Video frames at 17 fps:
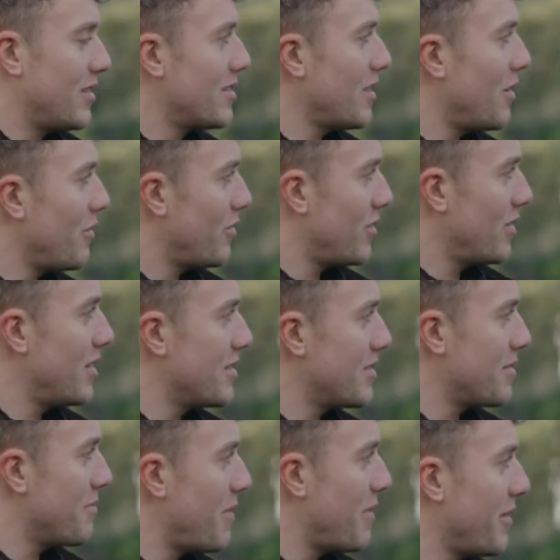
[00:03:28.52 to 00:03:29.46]
yourself
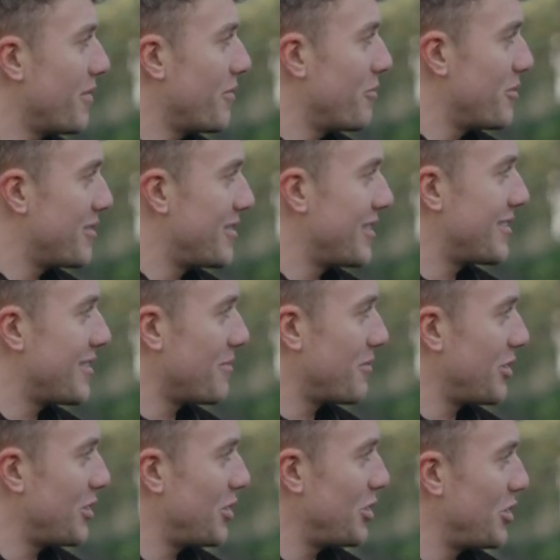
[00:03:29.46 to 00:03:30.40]
as a mother, was this
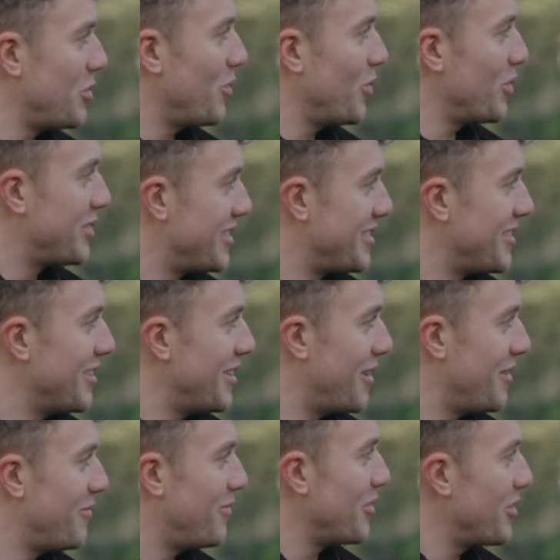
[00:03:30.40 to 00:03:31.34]
something that you wanted to
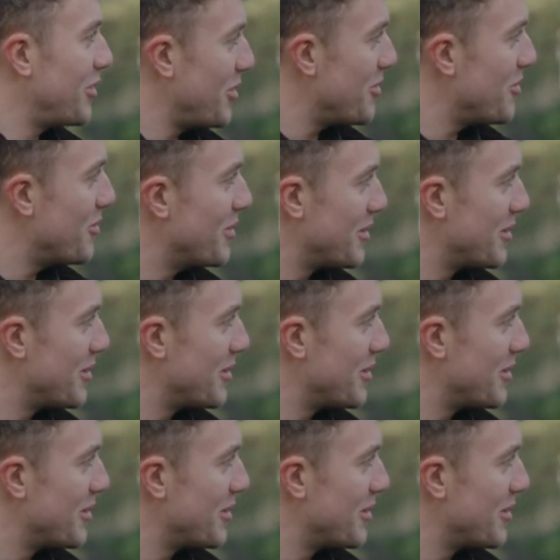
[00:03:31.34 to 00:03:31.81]
learn for you